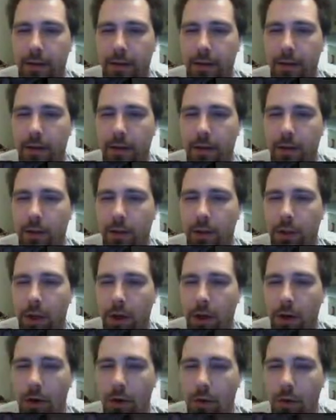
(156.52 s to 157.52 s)

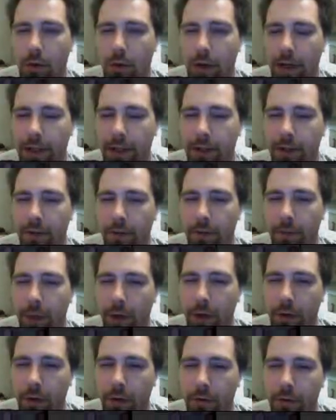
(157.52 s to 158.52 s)
No. I do have a
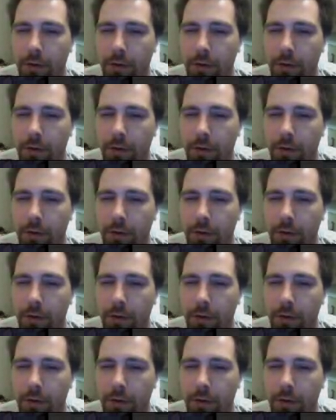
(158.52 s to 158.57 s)
bone.